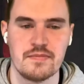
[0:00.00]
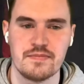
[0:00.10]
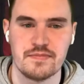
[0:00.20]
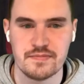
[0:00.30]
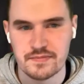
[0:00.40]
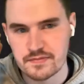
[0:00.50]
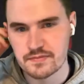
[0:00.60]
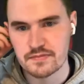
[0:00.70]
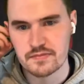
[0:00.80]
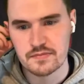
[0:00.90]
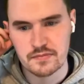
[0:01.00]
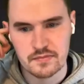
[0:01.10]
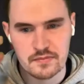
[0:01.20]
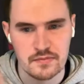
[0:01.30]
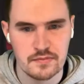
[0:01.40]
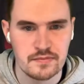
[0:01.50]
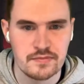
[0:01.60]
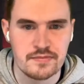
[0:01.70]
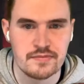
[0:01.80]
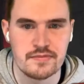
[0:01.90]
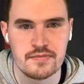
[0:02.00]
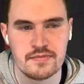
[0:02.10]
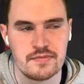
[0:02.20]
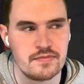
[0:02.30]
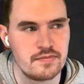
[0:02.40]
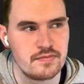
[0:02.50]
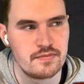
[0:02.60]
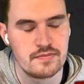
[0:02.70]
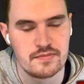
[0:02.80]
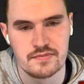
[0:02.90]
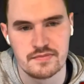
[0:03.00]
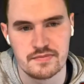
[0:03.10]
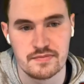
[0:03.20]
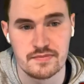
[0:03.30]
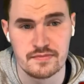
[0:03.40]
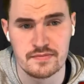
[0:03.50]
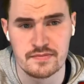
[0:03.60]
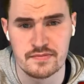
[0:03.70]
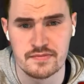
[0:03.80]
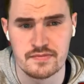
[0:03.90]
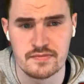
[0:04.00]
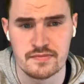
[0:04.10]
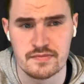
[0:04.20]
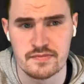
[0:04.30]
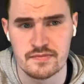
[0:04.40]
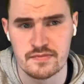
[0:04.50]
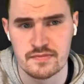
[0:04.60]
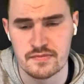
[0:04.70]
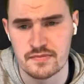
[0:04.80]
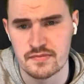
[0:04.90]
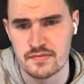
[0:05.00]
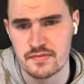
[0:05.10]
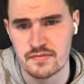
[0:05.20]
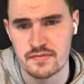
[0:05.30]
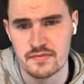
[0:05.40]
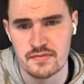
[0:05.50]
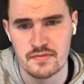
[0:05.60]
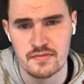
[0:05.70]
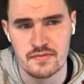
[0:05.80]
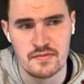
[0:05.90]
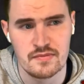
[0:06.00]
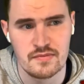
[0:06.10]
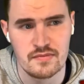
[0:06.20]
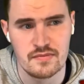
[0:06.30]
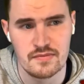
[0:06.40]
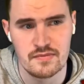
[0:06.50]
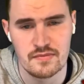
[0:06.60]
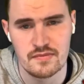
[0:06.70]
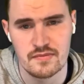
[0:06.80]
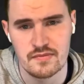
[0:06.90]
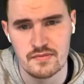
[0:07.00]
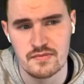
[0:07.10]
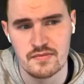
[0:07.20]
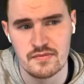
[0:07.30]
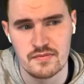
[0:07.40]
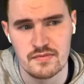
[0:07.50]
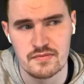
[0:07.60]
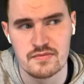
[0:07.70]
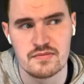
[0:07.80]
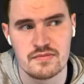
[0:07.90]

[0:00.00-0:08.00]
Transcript: The person shown says nothing.